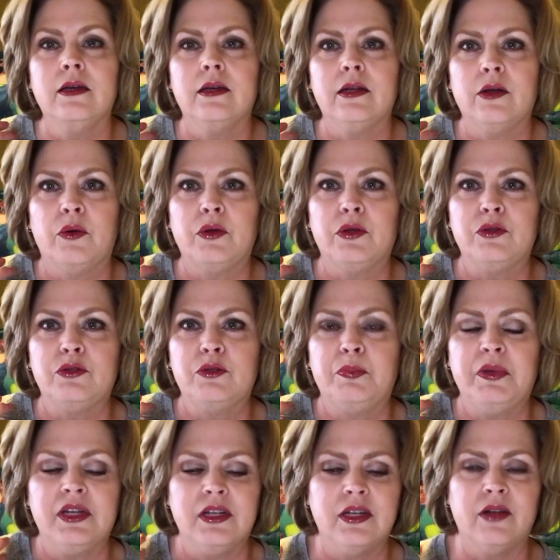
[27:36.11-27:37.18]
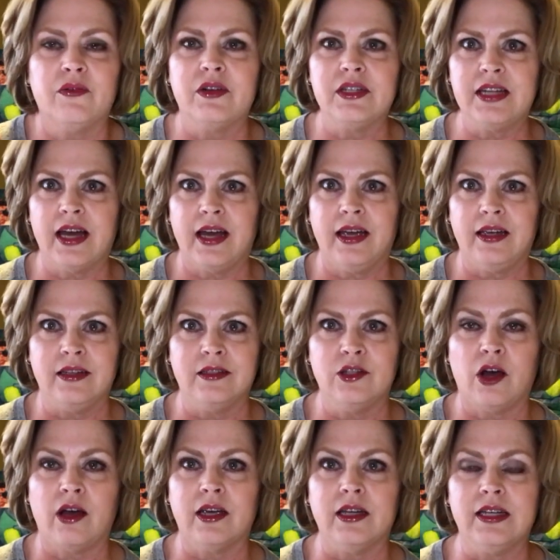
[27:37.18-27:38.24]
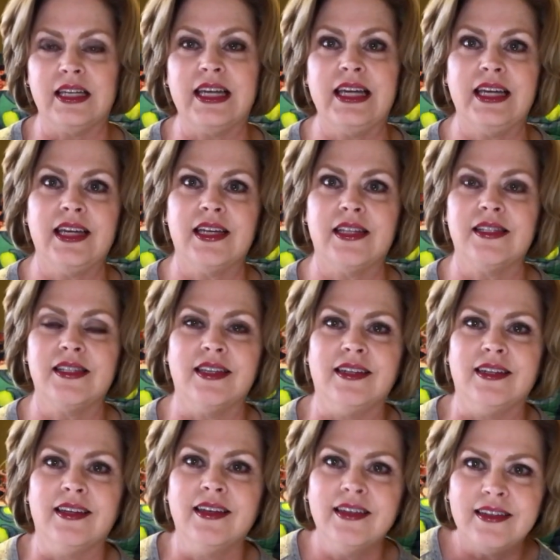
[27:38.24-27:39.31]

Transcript: you know, you spend every day talking to kids, and